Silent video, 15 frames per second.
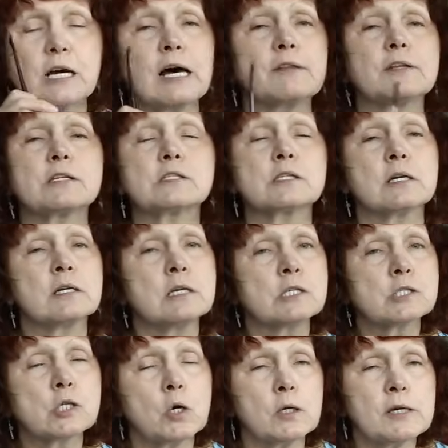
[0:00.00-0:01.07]
on this.
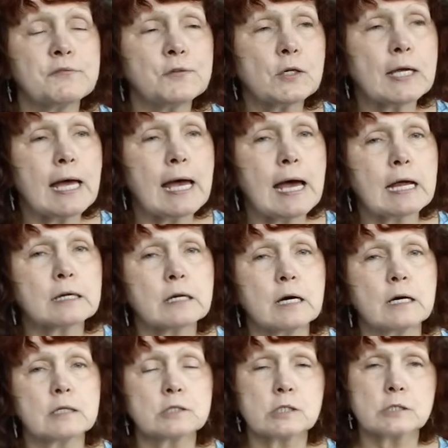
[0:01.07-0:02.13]
So if you
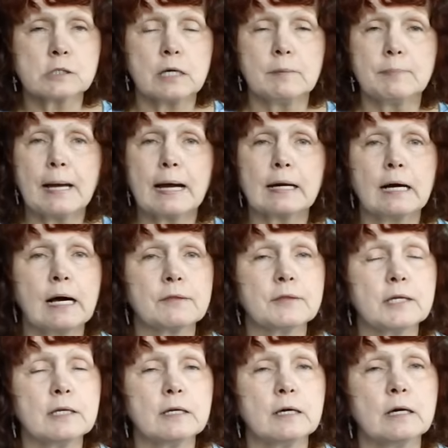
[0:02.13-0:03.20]
can, just come back on
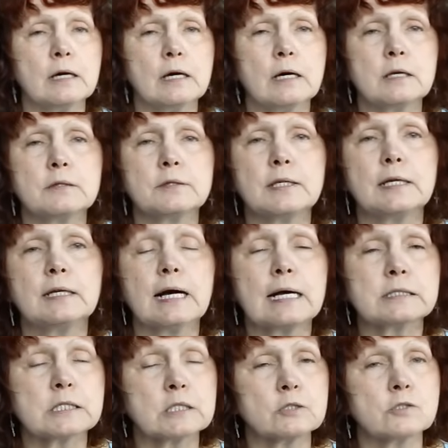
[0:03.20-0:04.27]
the
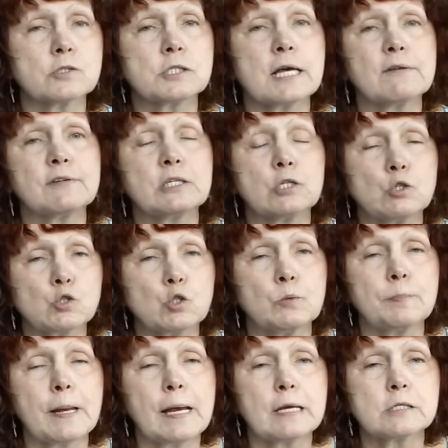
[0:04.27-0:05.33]
Godshealer7 YouTube
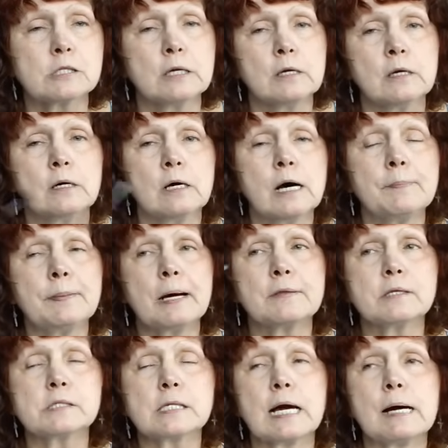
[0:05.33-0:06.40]
page. Up on
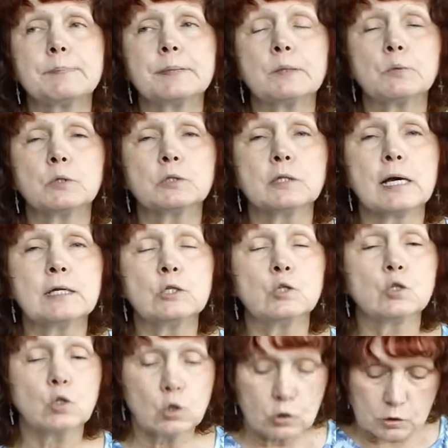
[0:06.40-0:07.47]
the top, it will let you
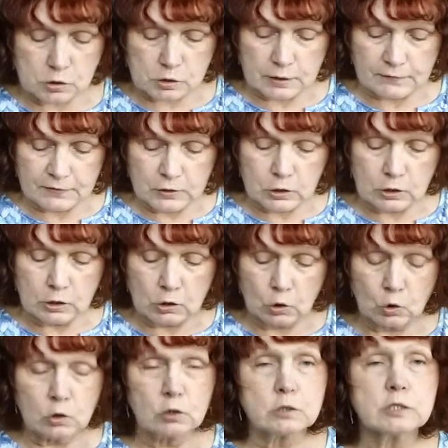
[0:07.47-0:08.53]
Google stuff, and you could
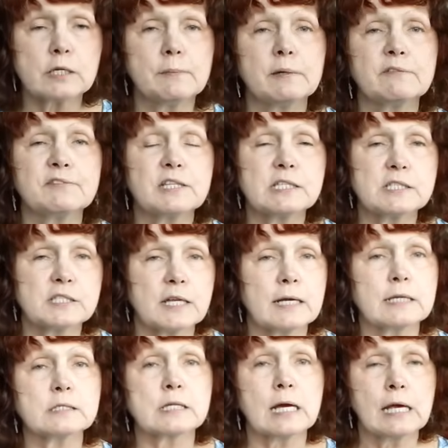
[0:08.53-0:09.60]
Google some of these
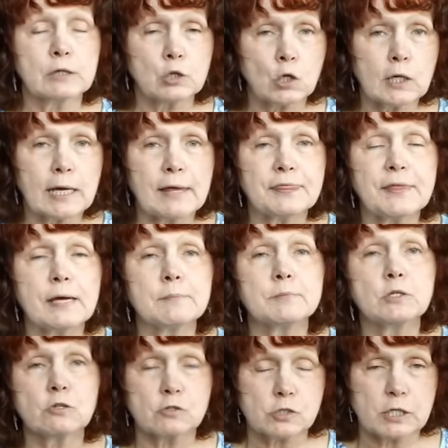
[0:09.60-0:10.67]
things and look at them
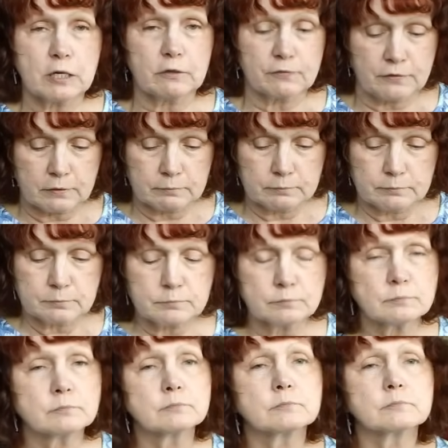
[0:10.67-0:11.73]
yourself.
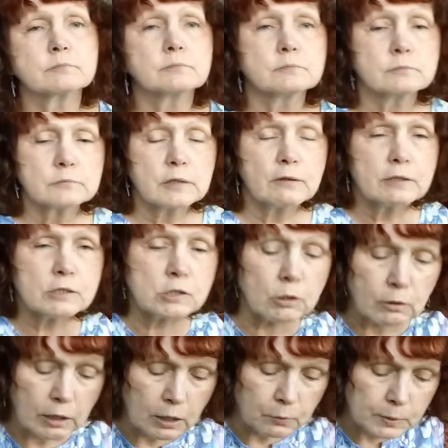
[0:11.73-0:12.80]
All right,
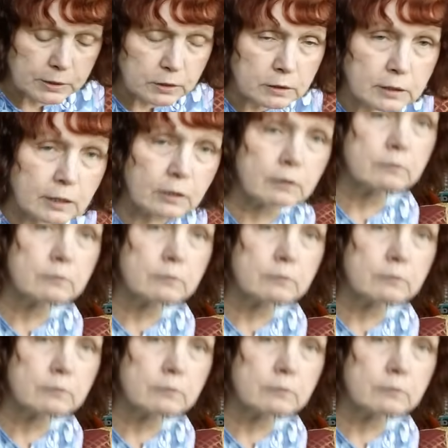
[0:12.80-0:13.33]
so are we done here?